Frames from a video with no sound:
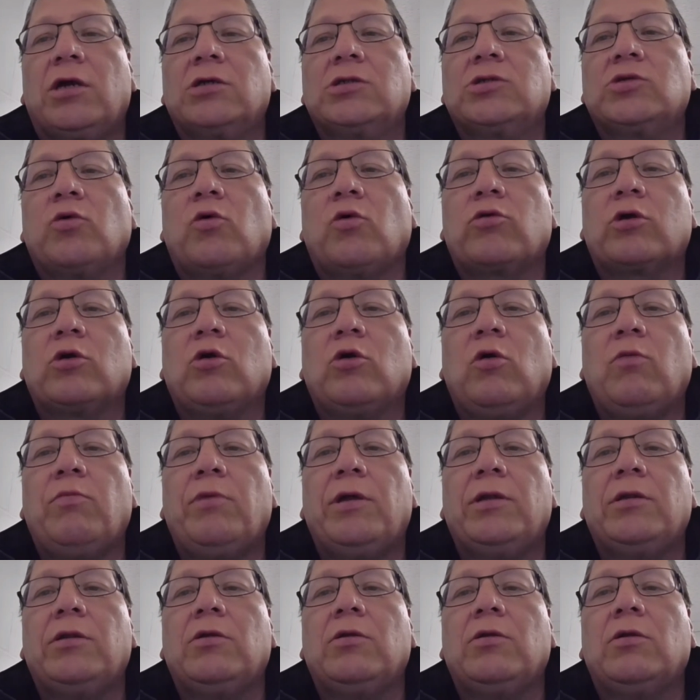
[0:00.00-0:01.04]
So we're
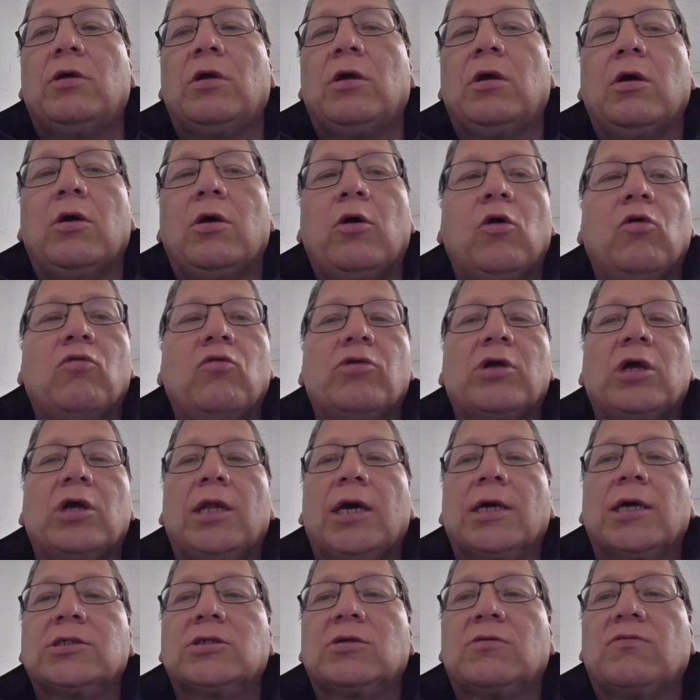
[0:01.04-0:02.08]
hoping over the
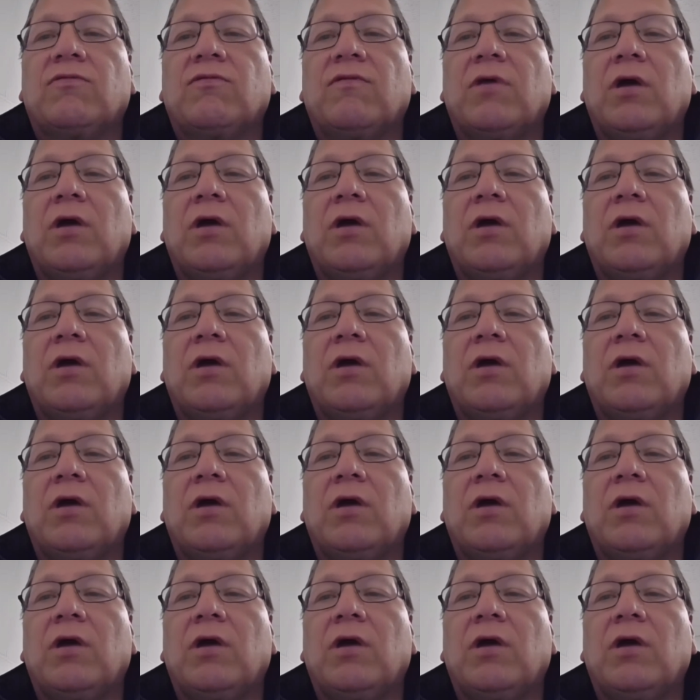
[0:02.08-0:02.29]
next